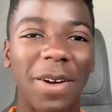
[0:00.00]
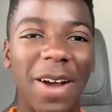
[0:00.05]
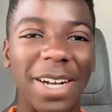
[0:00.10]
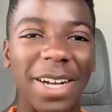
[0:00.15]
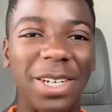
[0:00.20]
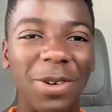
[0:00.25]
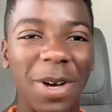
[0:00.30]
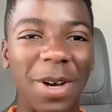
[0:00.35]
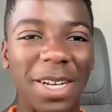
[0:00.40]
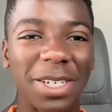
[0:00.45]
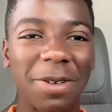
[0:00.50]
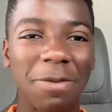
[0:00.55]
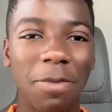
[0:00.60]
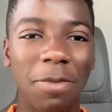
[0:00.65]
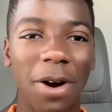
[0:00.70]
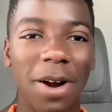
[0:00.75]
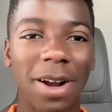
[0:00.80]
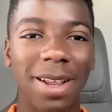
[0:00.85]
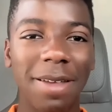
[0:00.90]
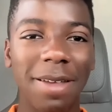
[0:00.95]
graduation
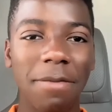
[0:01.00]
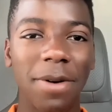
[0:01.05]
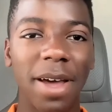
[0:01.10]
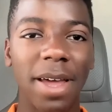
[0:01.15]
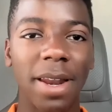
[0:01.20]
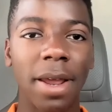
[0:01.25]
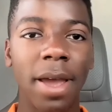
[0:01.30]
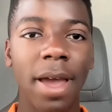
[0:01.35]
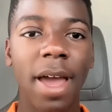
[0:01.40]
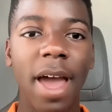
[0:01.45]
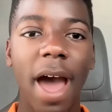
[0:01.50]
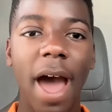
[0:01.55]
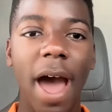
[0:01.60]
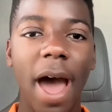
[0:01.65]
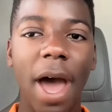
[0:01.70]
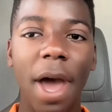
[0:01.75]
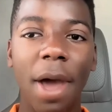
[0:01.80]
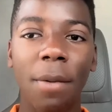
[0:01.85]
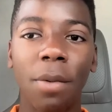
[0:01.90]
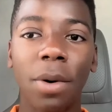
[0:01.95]
party, but
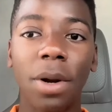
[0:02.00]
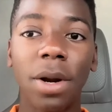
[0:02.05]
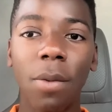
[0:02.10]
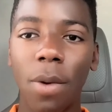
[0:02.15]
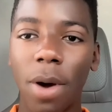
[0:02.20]
I wouldn't